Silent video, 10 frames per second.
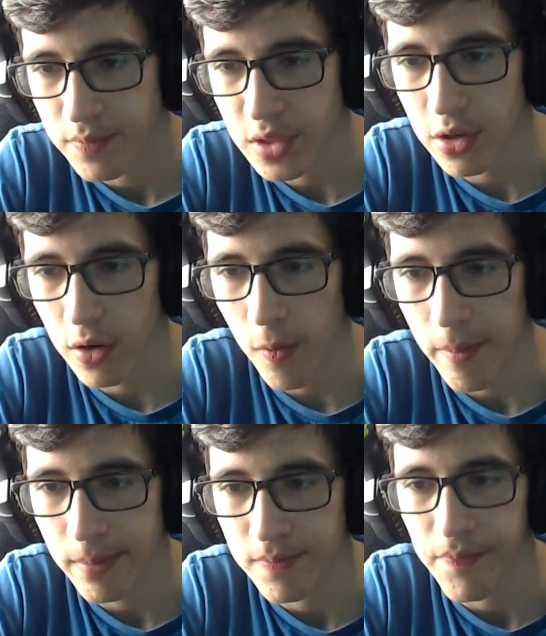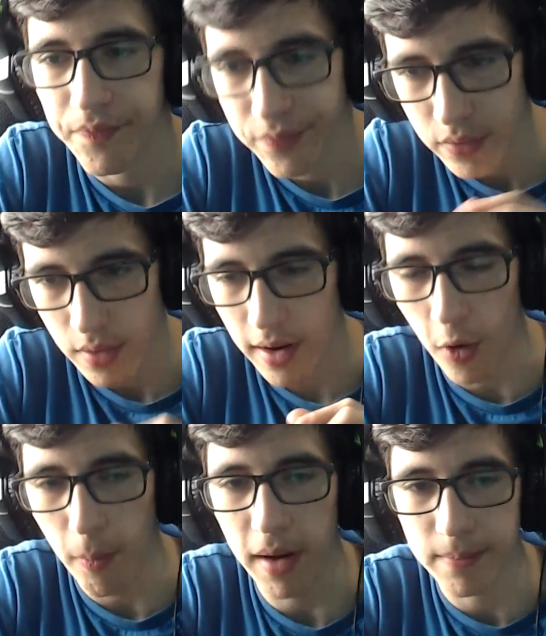So I
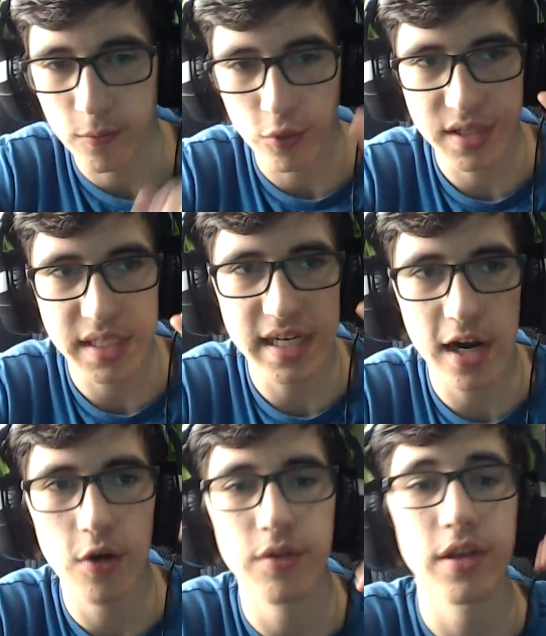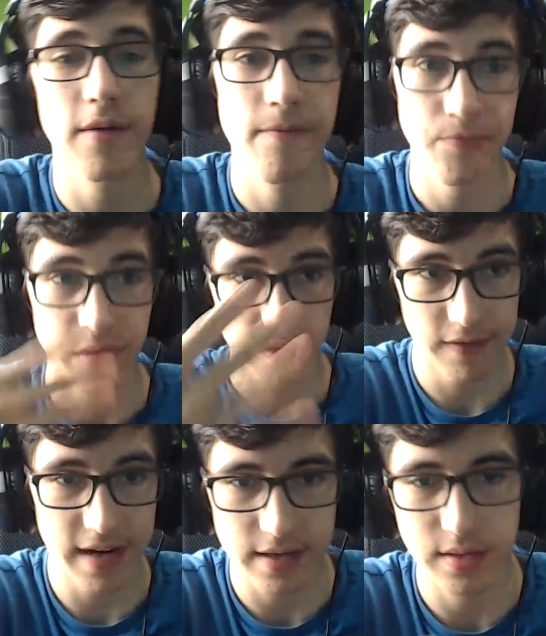hope, but we'll see how the
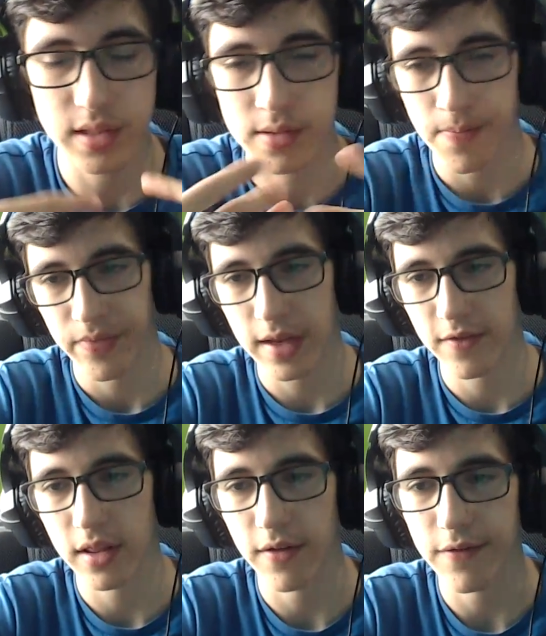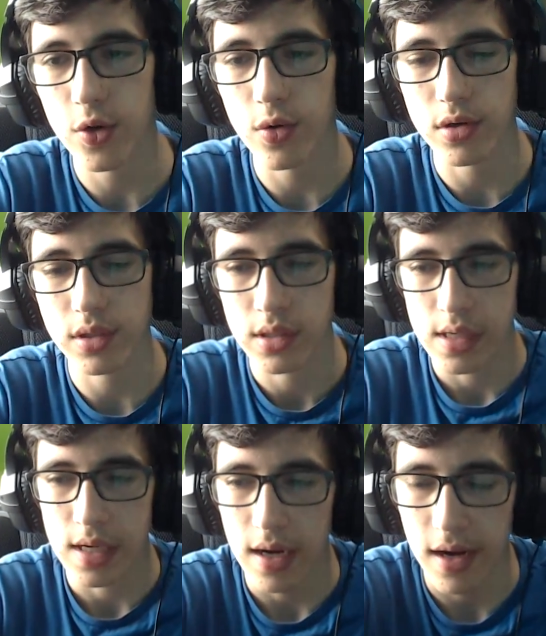fans and the viewers
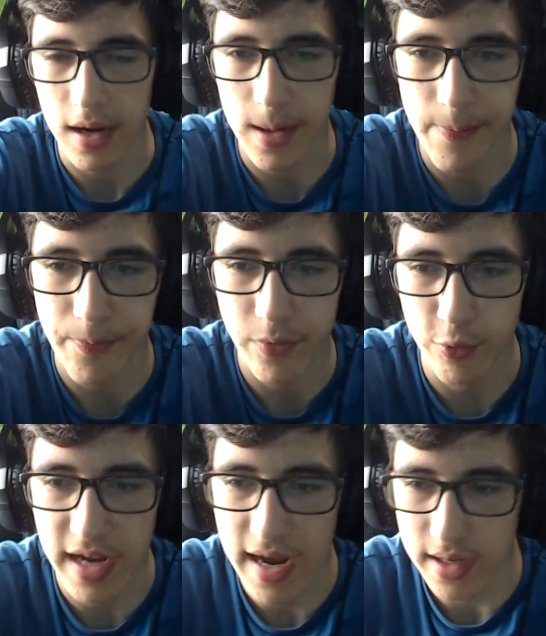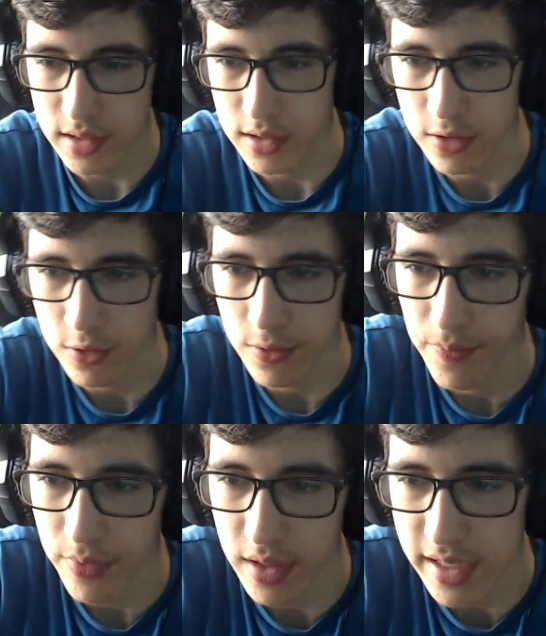react to
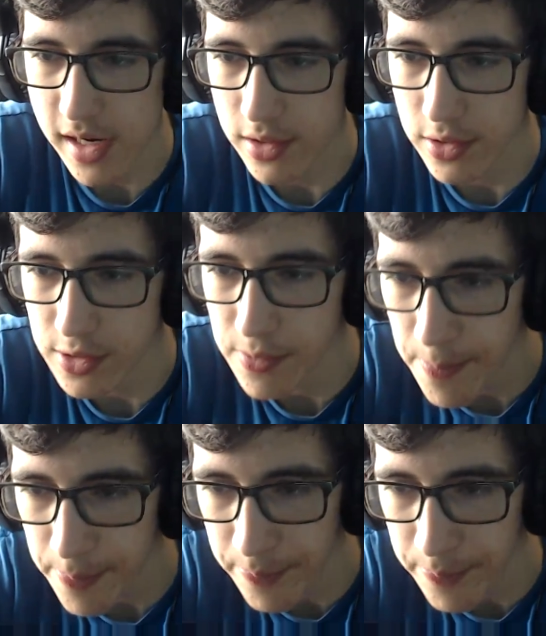the characters.